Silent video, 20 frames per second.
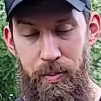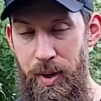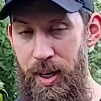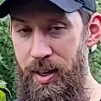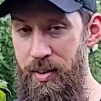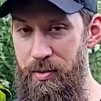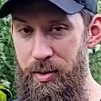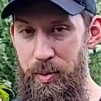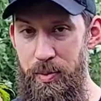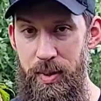you're
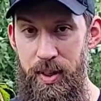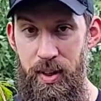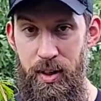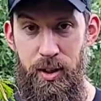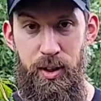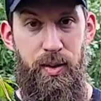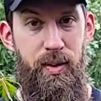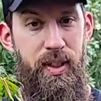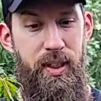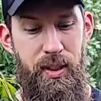buying from a
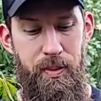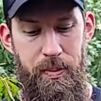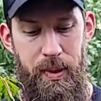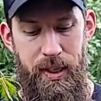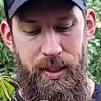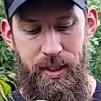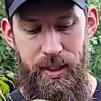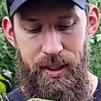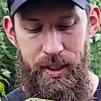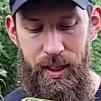nursery
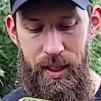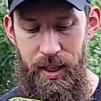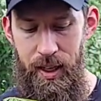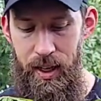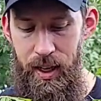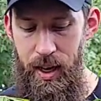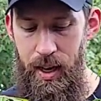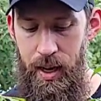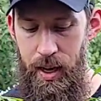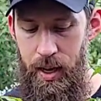especially,